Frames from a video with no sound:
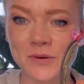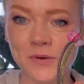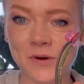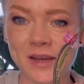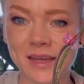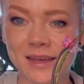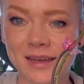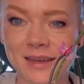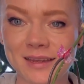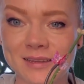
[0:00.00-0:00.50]

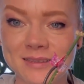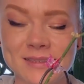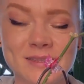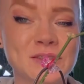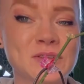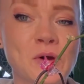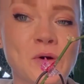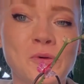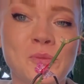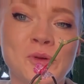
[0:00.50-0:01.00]
Hoya. It's
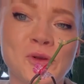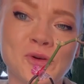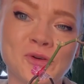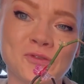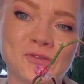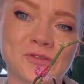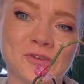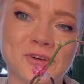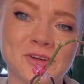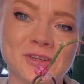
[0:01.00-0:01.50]
so
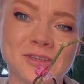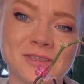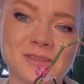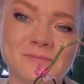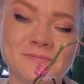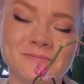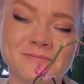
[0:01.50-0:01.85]
beautiful.